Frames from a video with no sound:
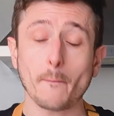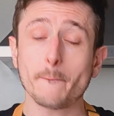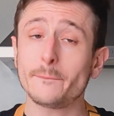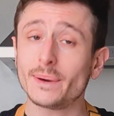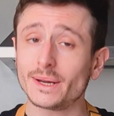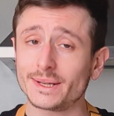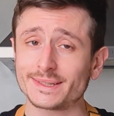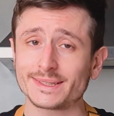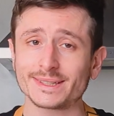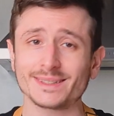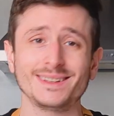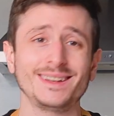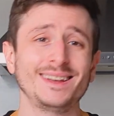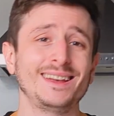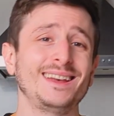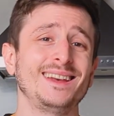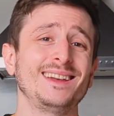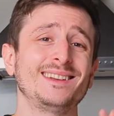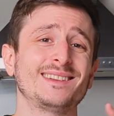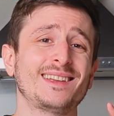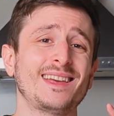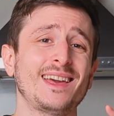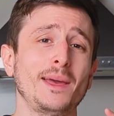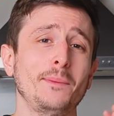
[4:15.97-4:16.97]
but
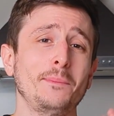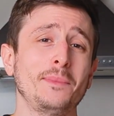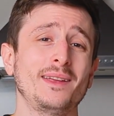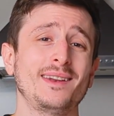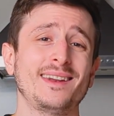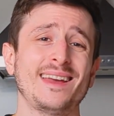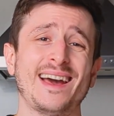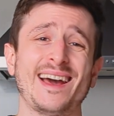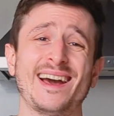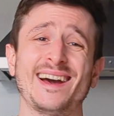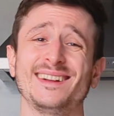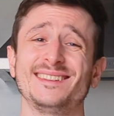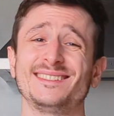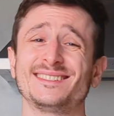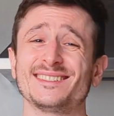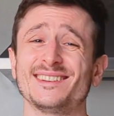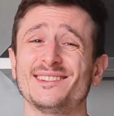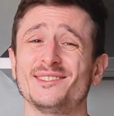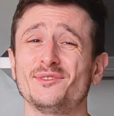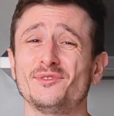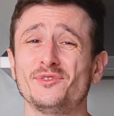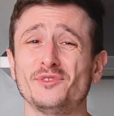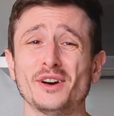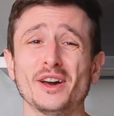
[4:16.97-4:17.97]
it came in at
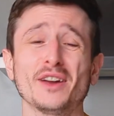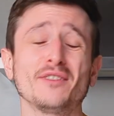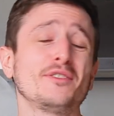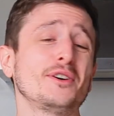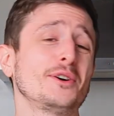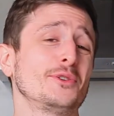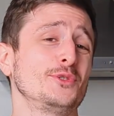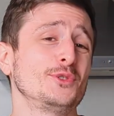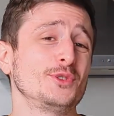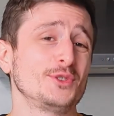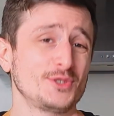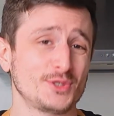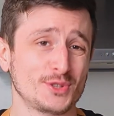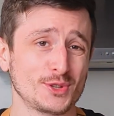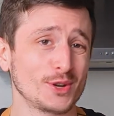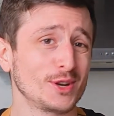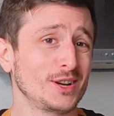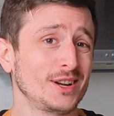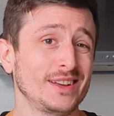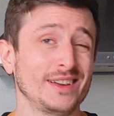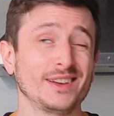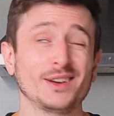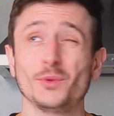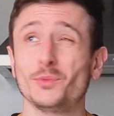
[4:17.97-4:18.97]
500
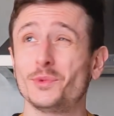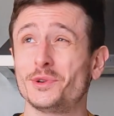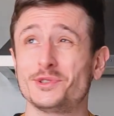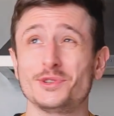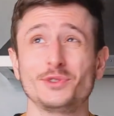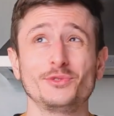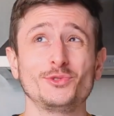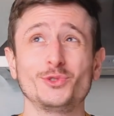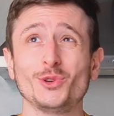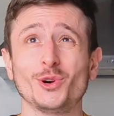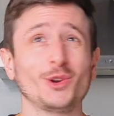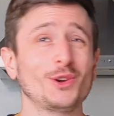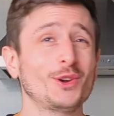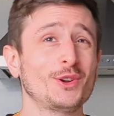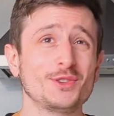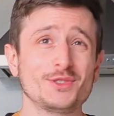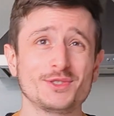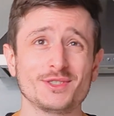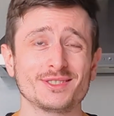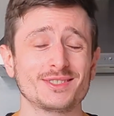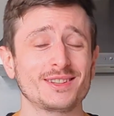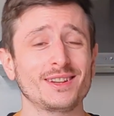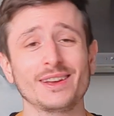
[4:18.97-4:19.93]
sterling, which in dollars is